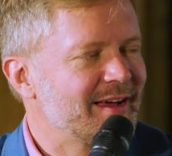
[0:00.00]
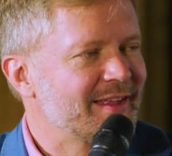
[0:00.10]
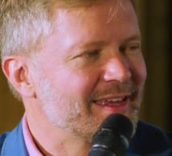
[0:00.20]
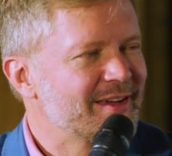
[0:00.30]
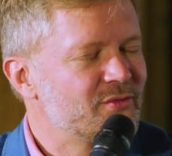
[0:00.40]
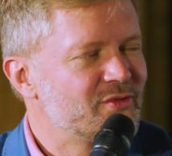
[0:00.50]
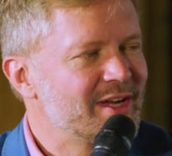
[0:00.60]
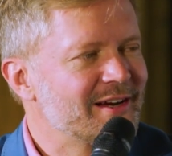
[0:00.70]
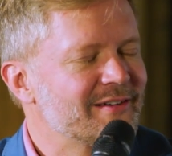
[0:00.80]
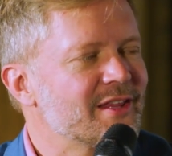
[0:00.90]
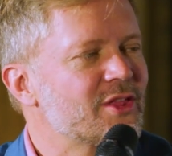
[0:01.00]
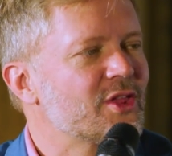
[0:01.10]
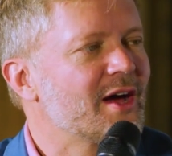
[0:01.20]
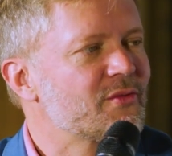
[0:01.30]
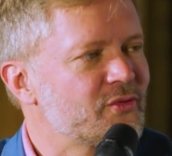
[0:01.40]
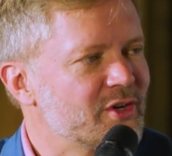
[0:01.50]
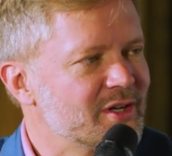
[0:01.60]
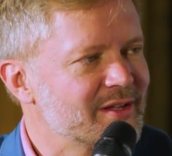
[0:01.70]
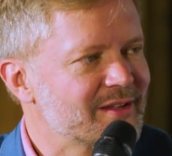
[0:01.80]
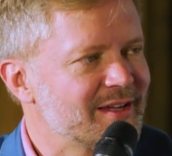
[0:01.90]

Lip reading: I think, a very thoughtful,